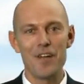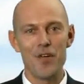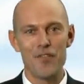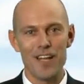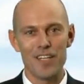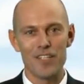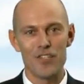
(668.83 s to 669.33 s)

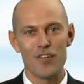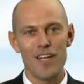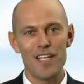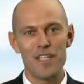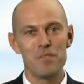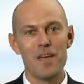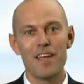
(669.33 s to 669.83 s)
correct
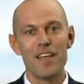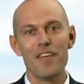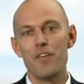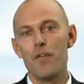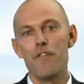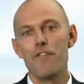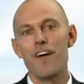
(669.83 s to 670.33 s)
trades making
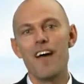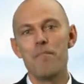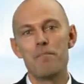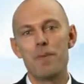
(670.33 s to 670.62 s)
you 5